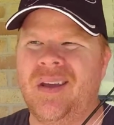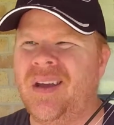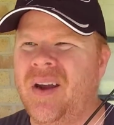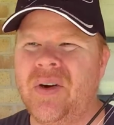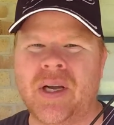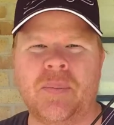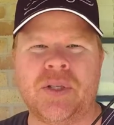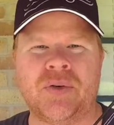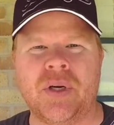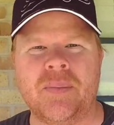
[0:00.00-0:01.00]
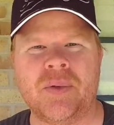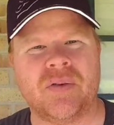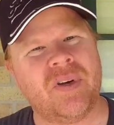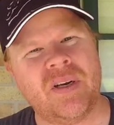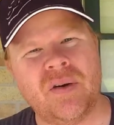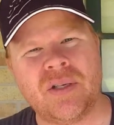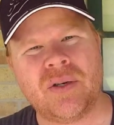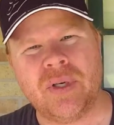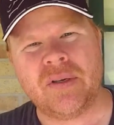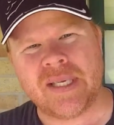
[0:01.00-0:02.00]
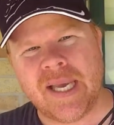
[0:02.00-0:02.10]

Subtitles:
every couple of trips, or if I notice a reel's